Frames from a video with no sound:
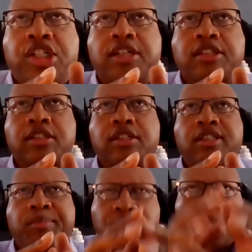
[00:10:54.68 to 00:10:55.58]

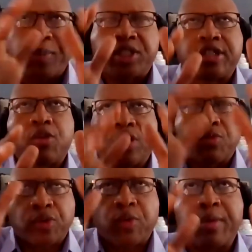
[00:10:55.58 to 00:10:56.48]
injustice. Let me share
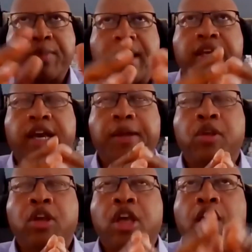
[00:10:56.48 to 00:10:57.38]
what I mean by that.
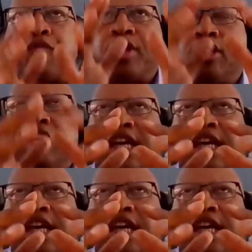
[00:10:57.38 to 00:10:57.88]
If you